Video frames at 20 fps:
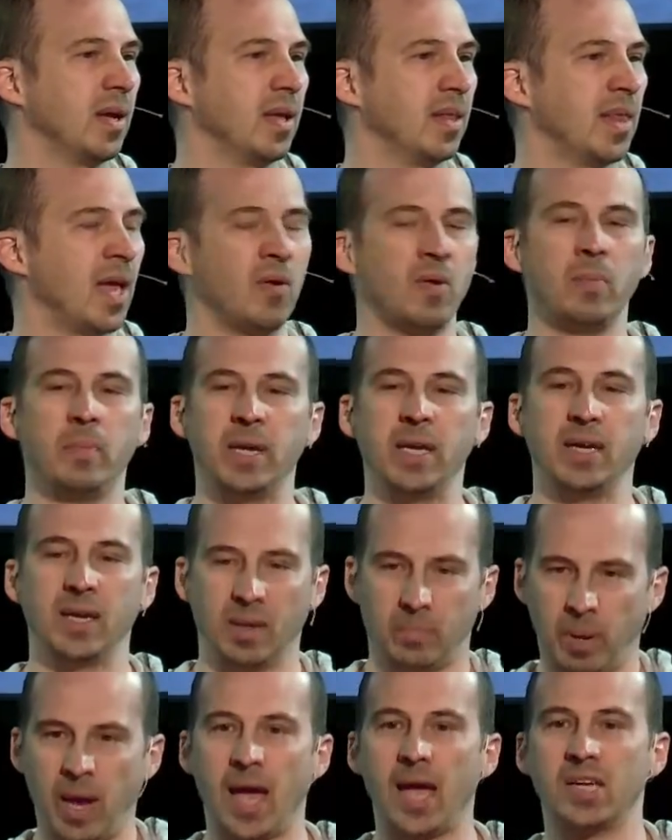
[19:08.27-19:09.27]
That would be a
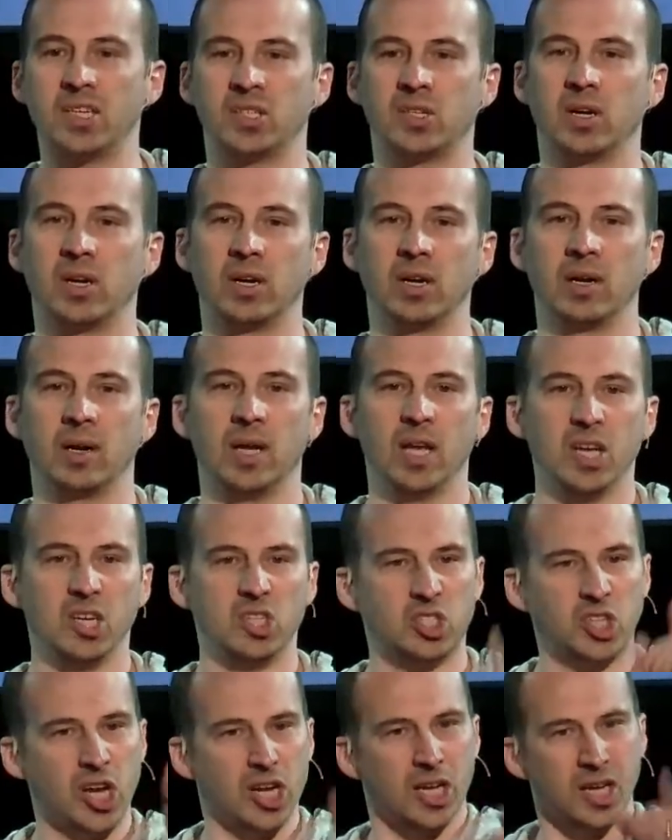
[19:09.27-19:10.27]
pastor
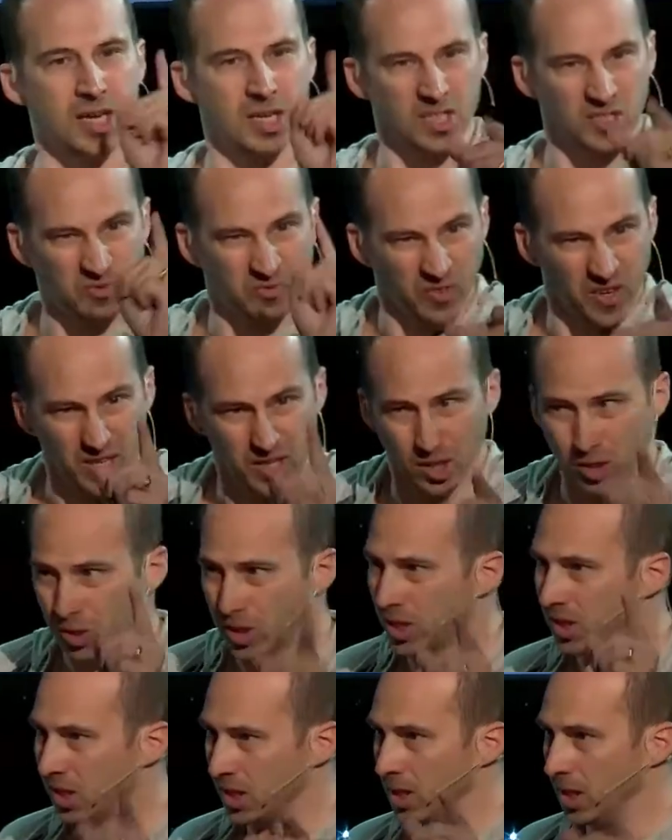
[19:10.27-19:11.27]
shaking his finger
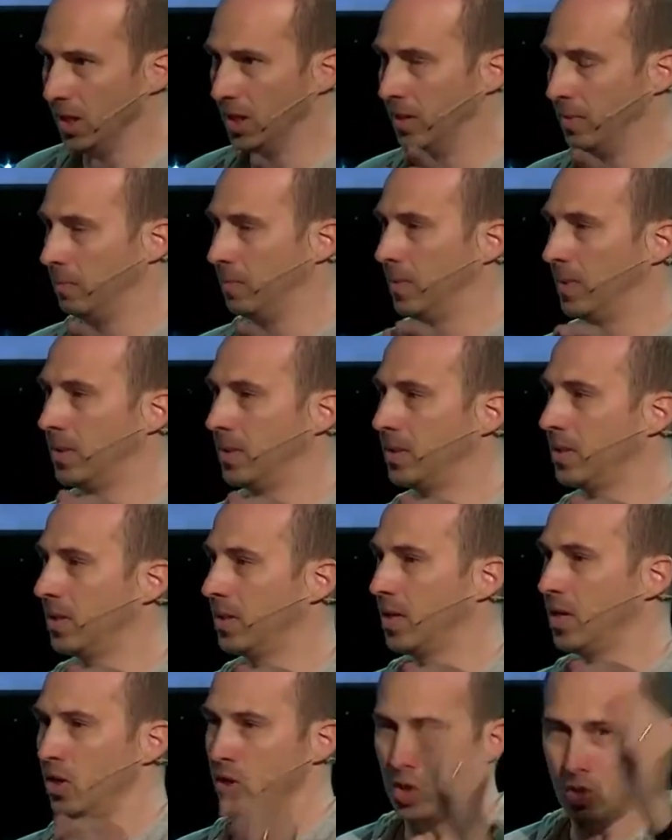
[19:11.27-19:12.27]
at them.
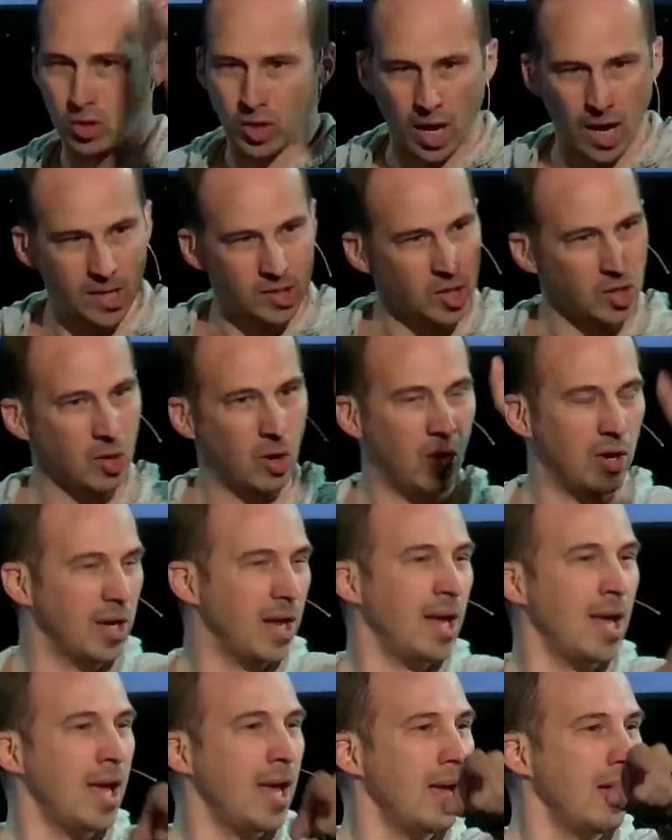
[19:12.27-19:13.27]
You guys are going to
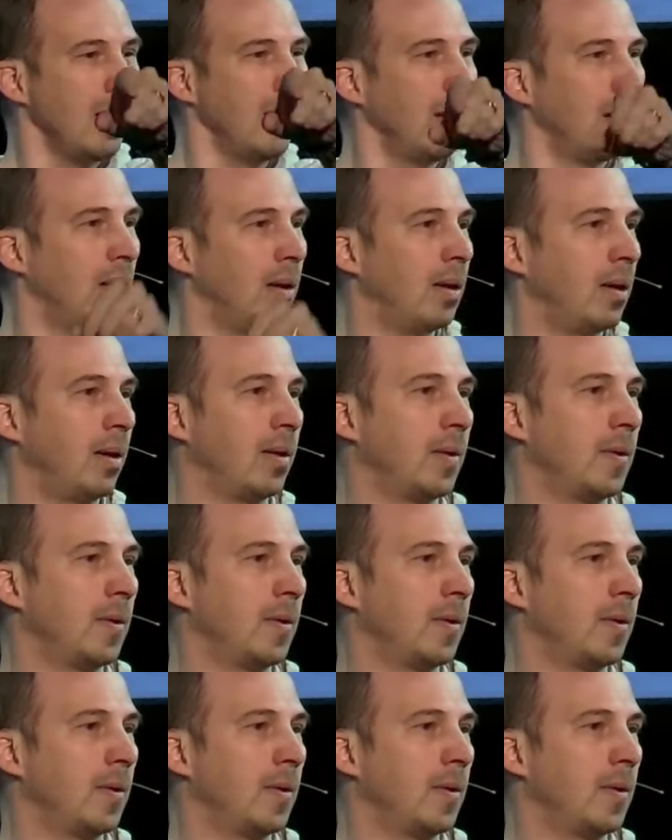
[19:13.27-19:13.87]
hell.